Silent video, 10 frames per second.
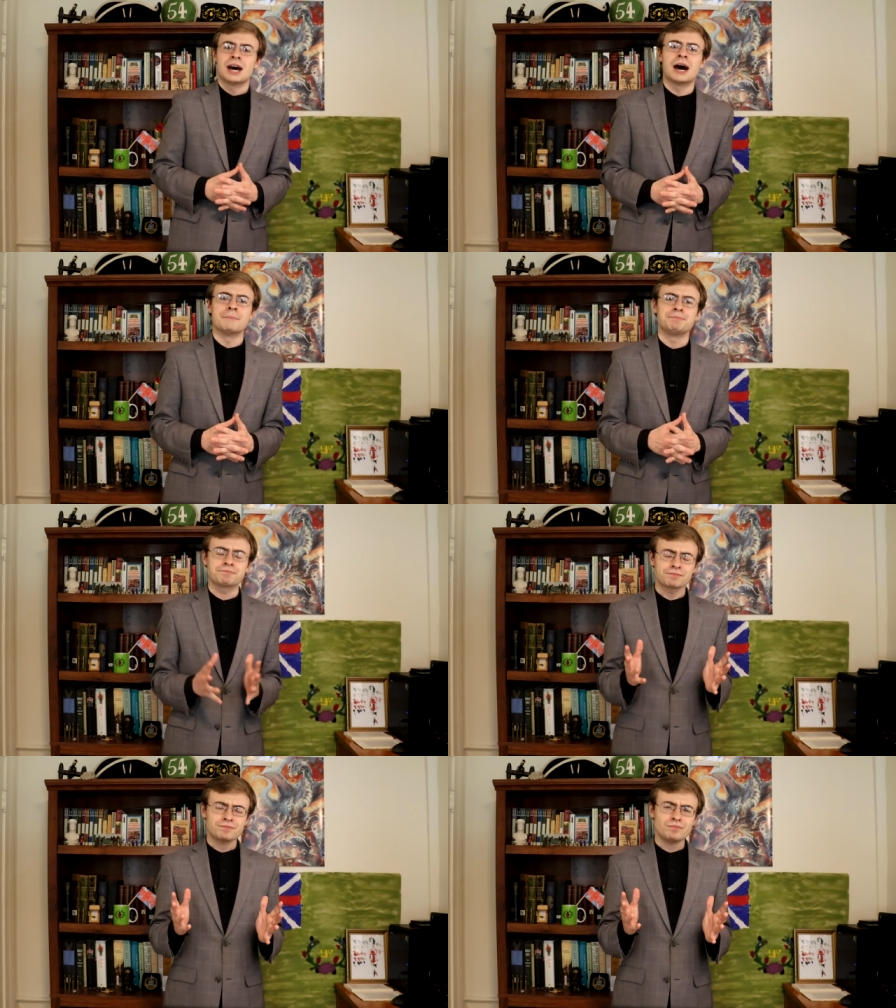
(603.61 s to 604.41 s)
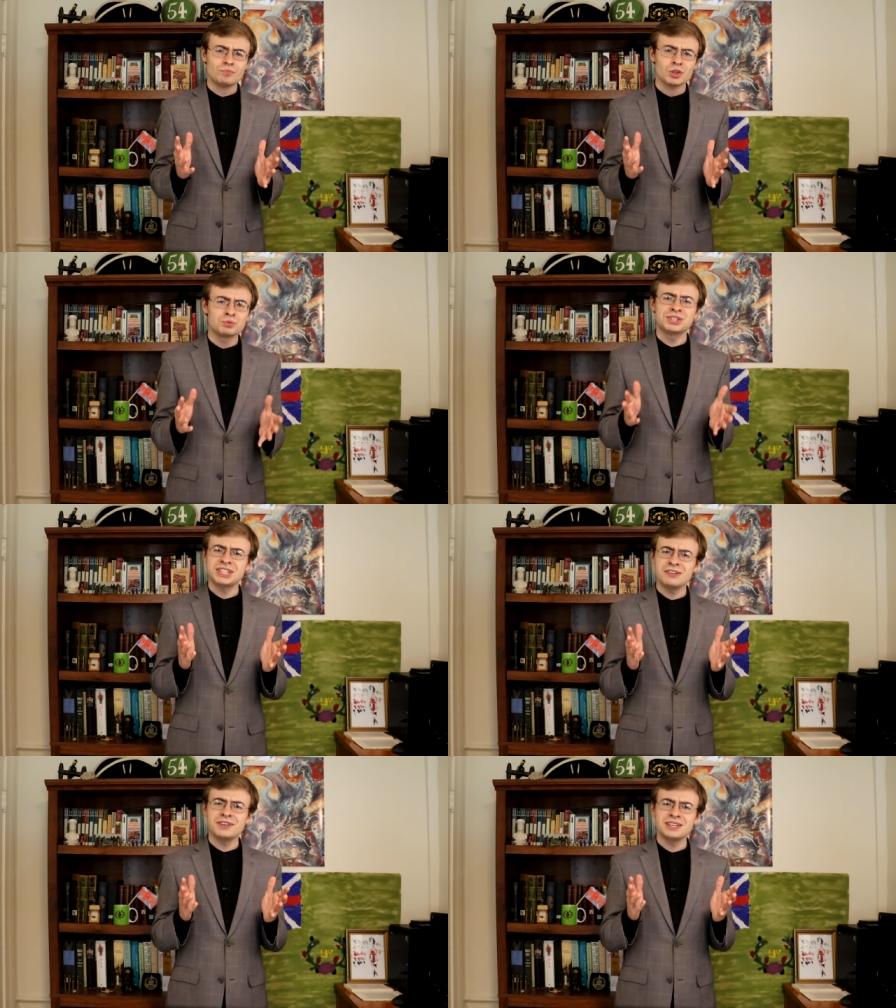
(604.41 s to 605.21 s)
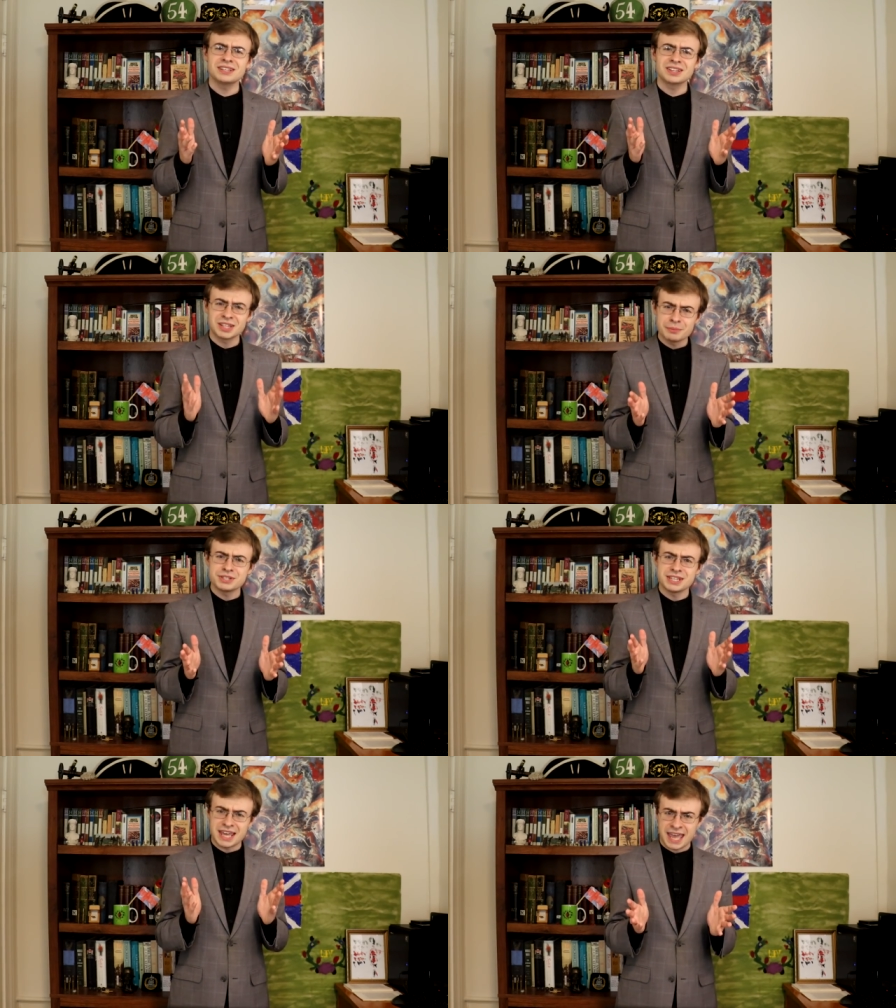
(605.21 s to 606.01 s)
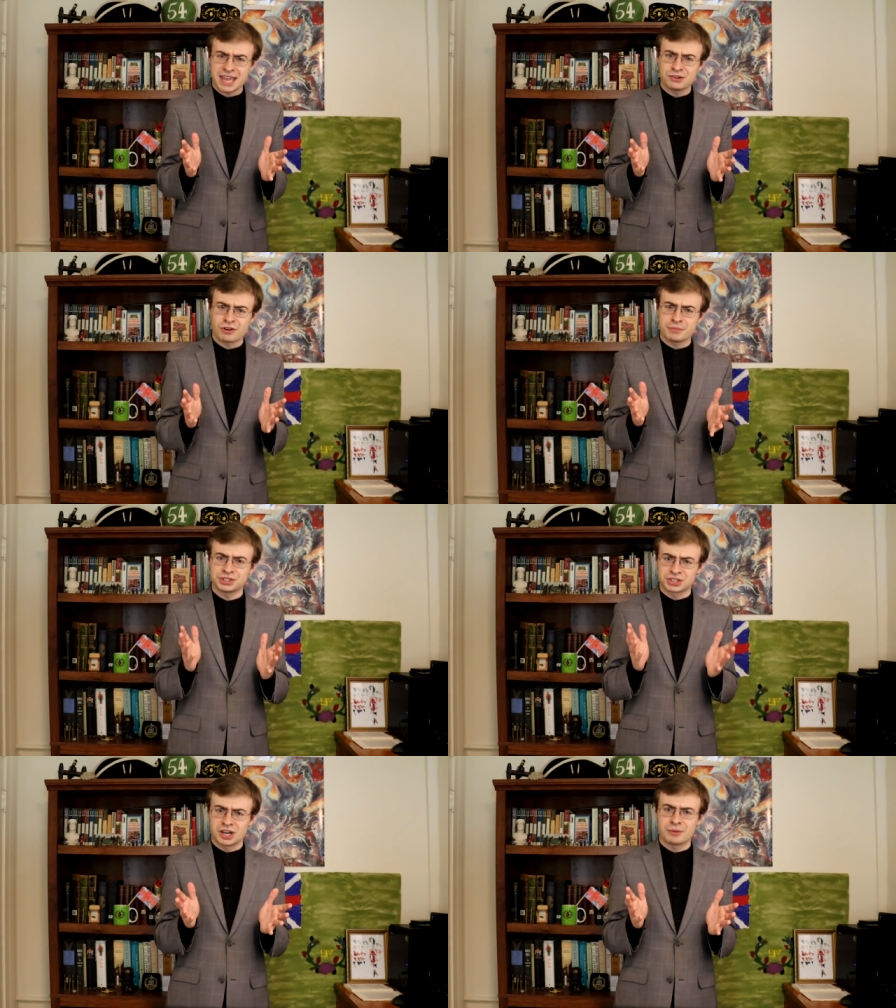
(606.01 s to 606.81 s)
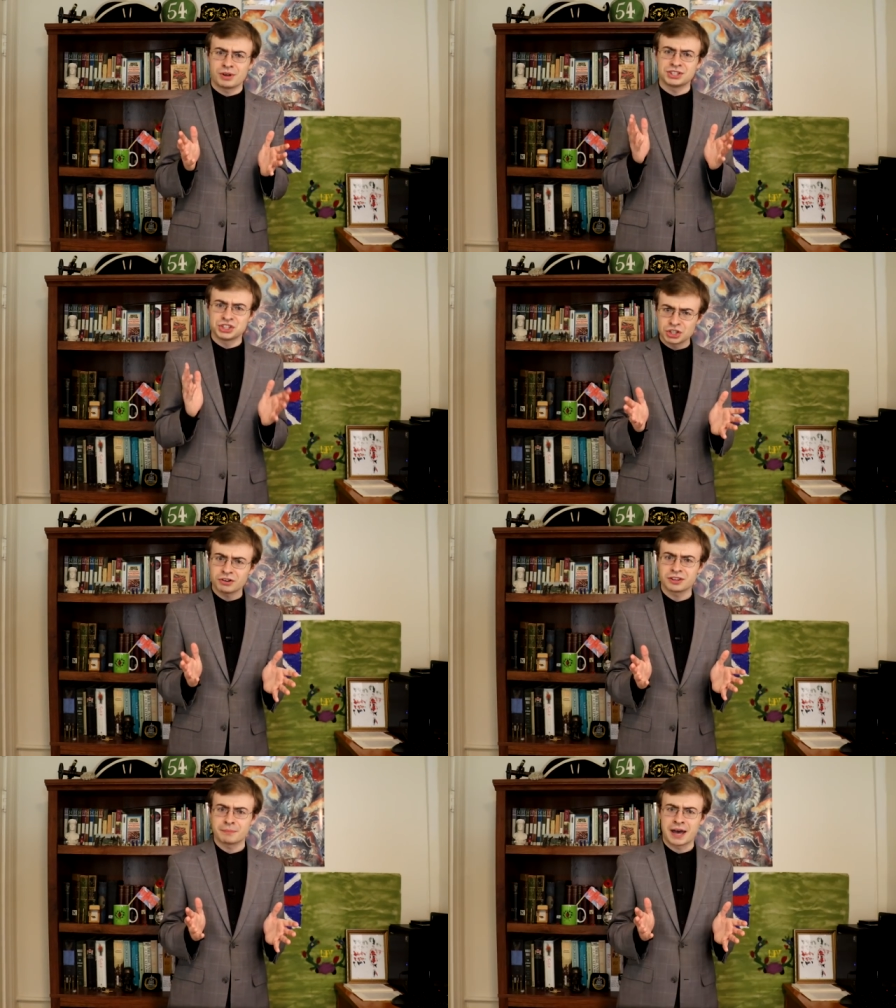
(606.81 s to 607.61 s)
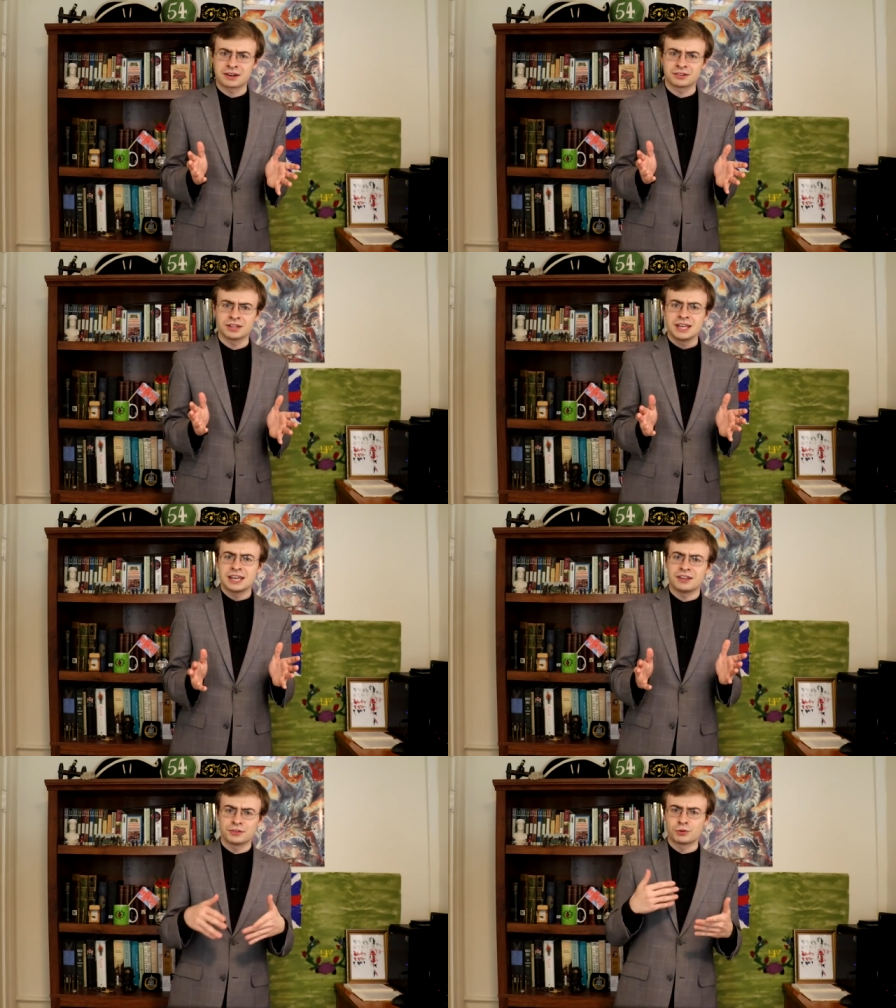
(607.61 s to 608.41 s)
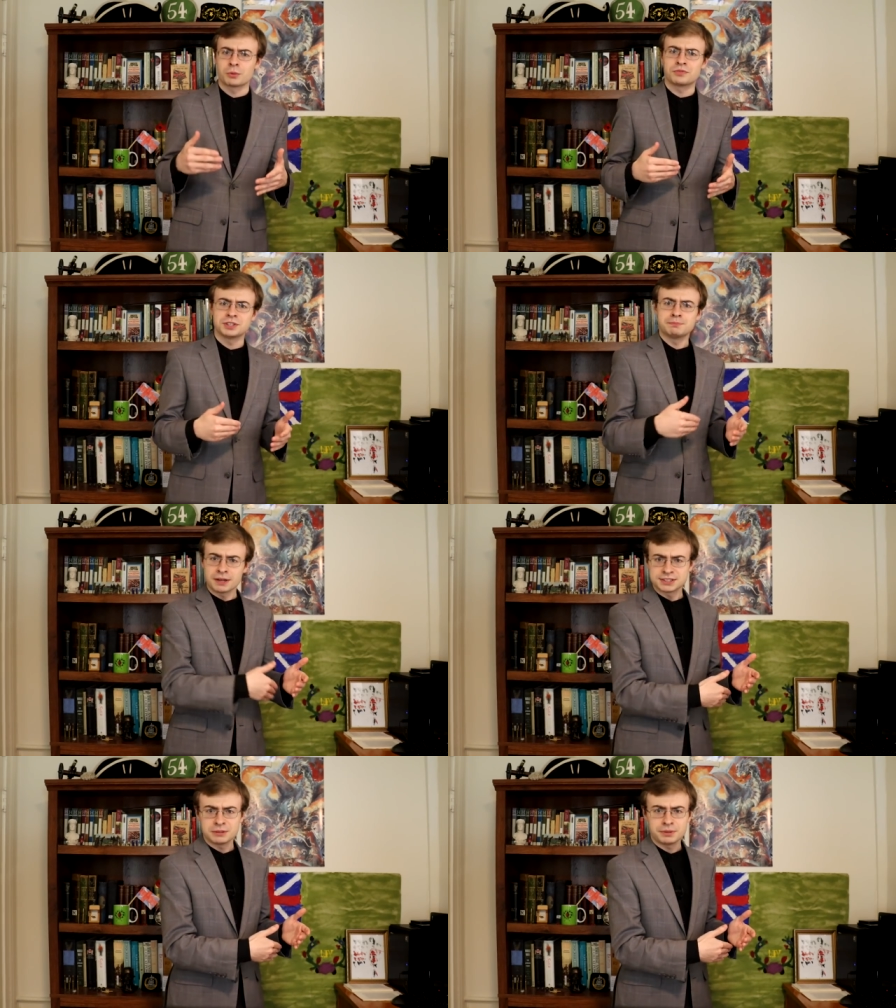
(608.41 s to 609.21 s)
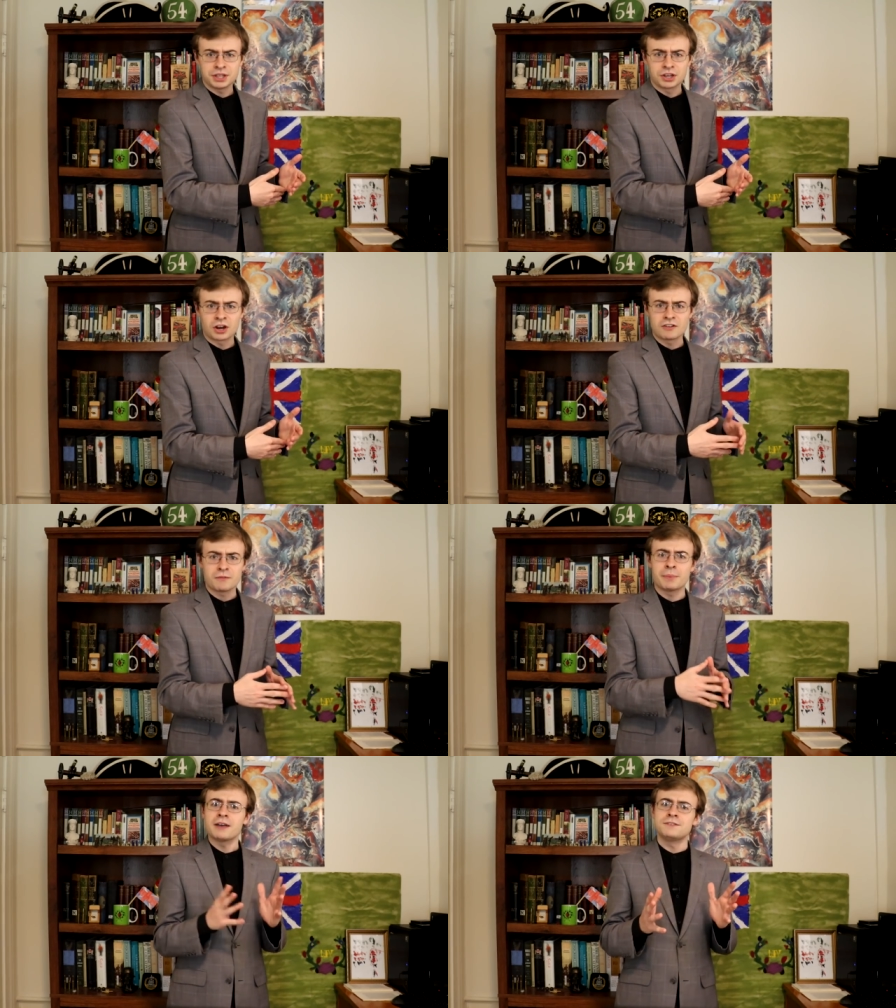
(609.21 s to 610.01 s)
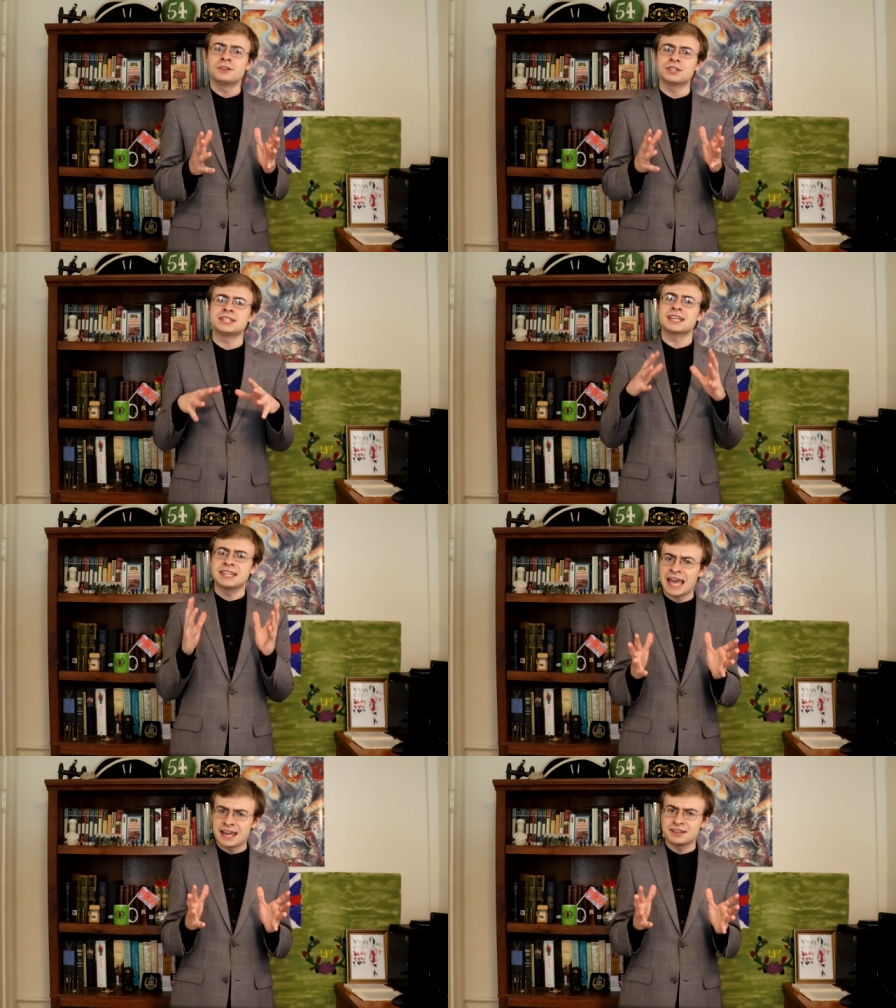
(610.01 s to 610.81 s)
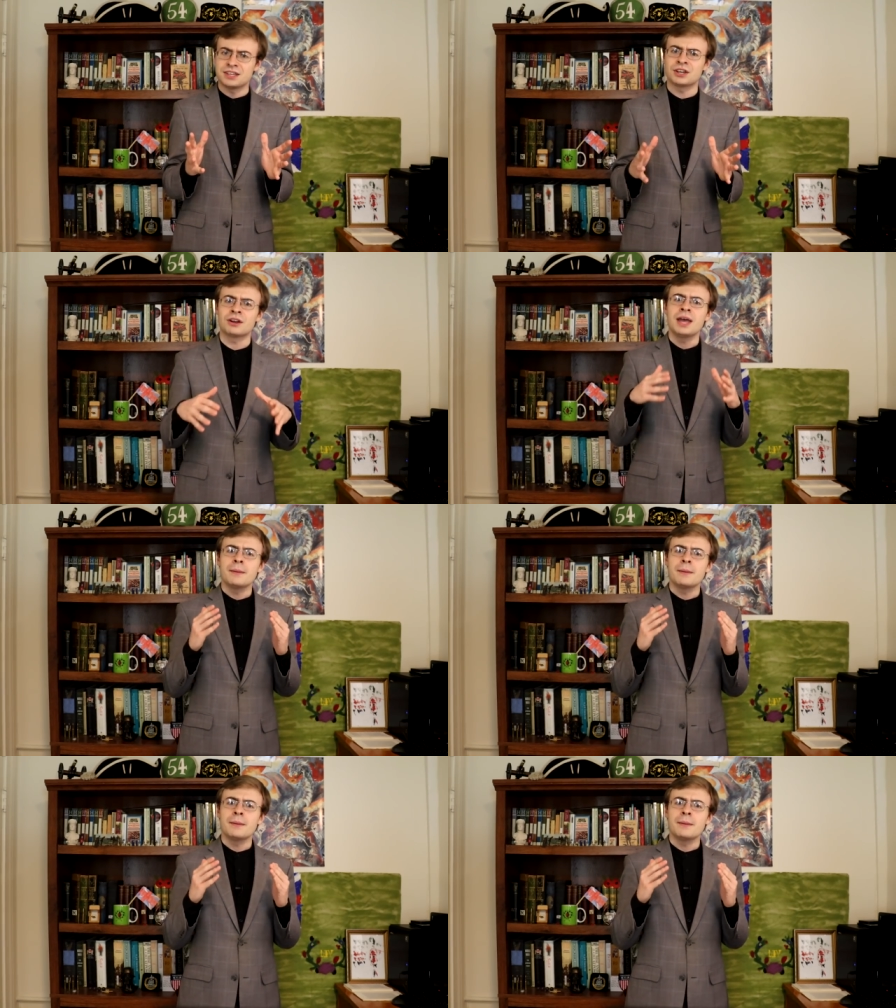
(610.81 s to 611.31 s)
Um, Receiving limited aid from his comrades during the battle, in the form of his belting being cut off, Byfield is again here